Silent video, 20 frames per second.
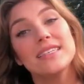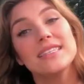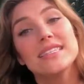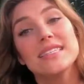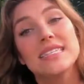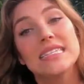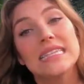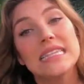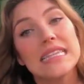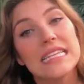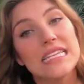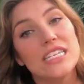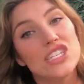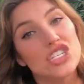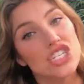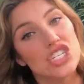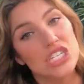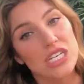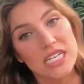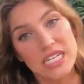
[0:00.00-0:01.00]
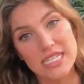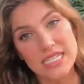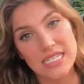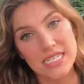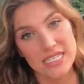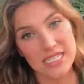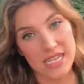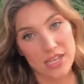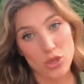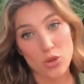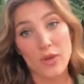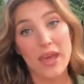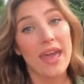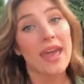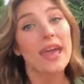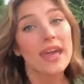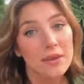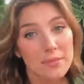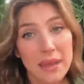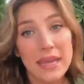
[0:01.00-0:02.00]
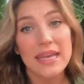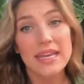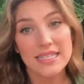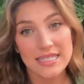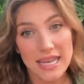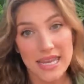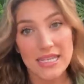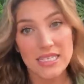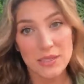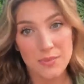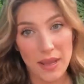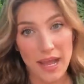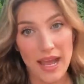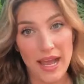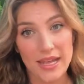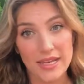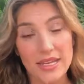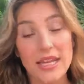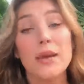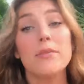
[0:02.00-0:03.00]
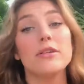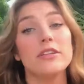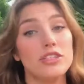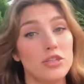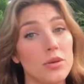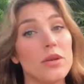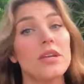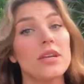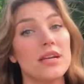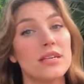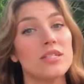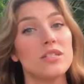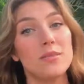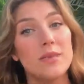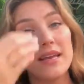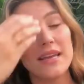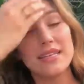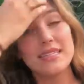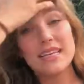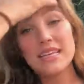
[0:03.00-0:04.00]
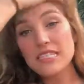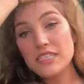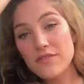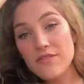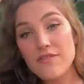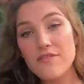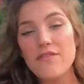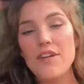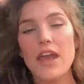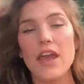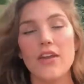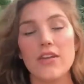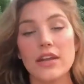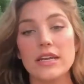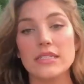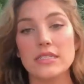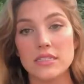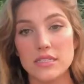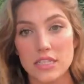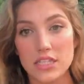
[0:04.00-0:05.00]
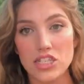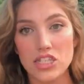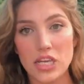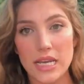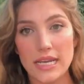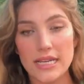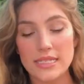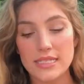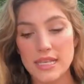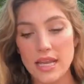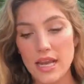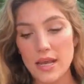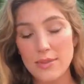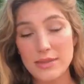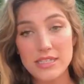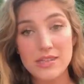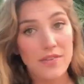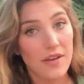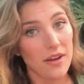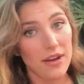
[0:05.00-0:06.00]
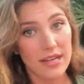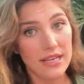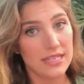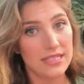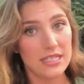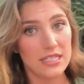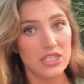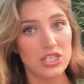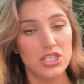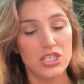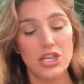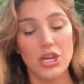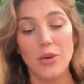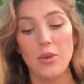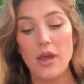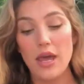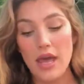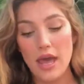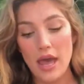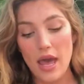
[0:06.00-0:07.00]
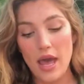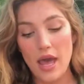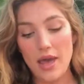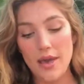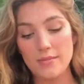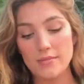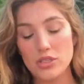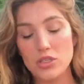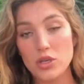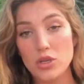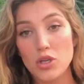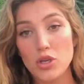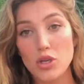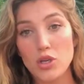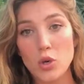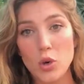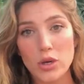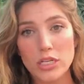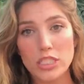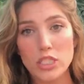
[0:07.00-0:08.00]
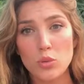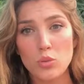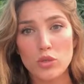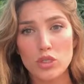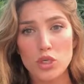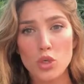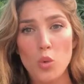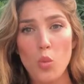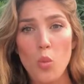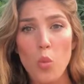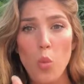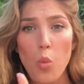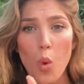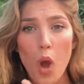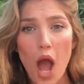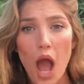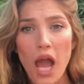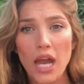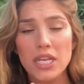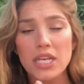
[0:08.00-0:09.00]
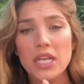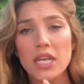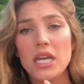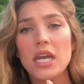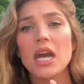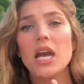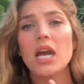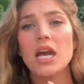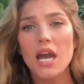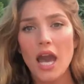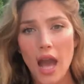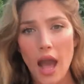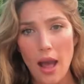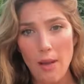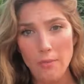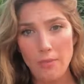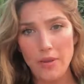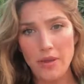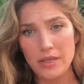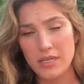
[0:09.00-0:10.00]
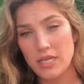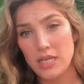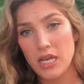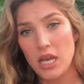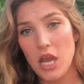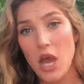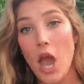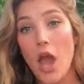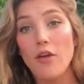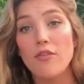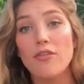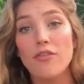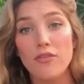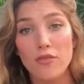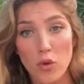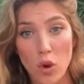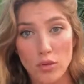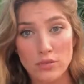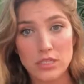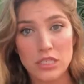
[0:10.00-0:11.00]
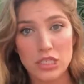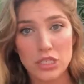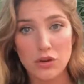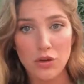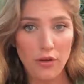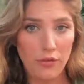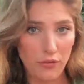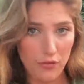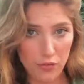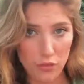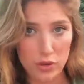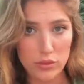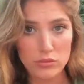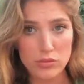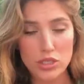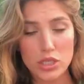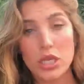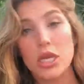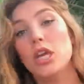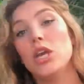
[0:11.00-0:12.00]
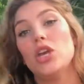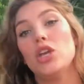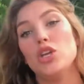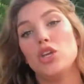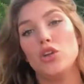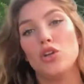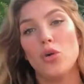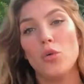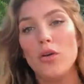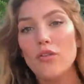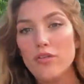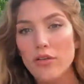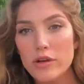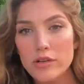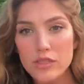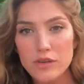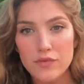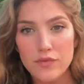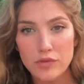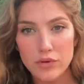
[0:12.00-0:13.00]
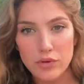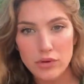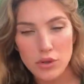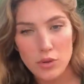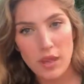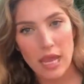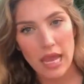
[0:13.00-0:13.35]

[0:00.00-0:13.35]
this delicious. You can make it taste bad, but you can also make it taste very delicious. It's very easy to do. So you're going to do 1 cup of frozen fruit. You know what frozen fruit you